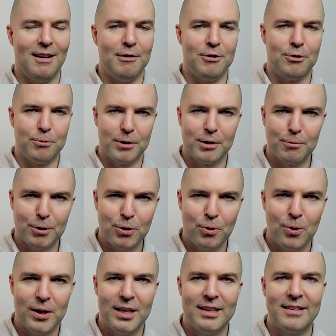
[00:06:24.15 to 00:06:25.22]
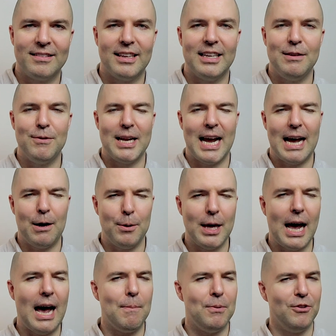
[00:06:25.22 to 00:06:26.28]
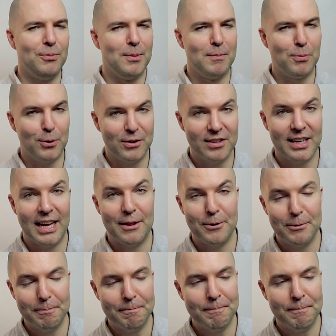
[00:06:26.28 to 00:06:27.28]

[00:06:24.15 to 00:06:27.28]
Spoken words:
doing the recordings and even how the app has been put together